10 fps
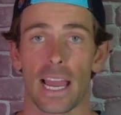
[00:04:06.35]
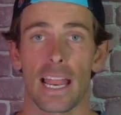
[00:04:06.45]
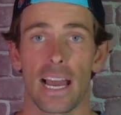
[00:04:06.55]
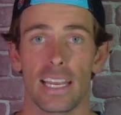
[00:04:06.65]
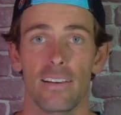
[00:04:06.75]

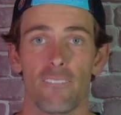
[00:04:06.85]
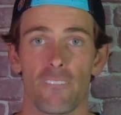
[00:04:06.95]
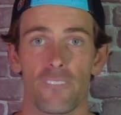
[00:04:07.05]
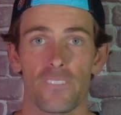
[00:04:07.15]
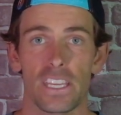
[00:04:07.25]
I
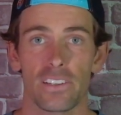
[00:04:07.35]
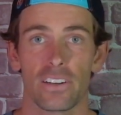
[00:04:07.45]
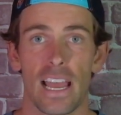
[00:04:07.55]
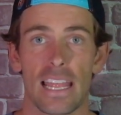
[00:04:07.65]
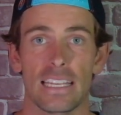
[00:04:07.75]
didn't
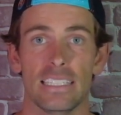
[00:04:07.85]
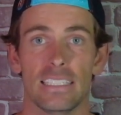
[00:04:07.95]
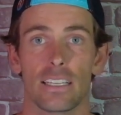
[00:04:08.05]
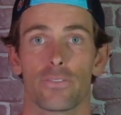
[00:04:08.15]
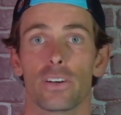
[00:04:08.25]
feel any
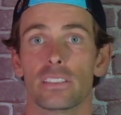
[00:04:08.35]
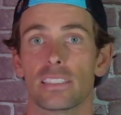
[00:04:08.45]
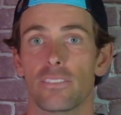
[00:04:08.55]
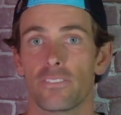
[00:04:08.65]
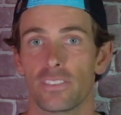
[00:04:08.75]
difference
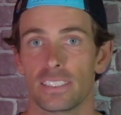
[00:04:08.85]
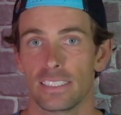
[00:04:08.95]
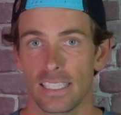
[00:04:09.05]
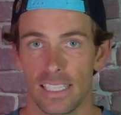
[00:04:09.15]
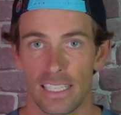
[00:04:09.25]
in
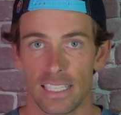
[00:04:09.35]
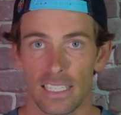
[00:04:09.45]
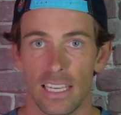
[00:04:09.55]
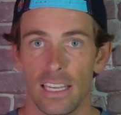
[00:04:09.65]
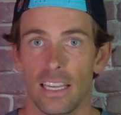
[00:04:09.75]
fatigue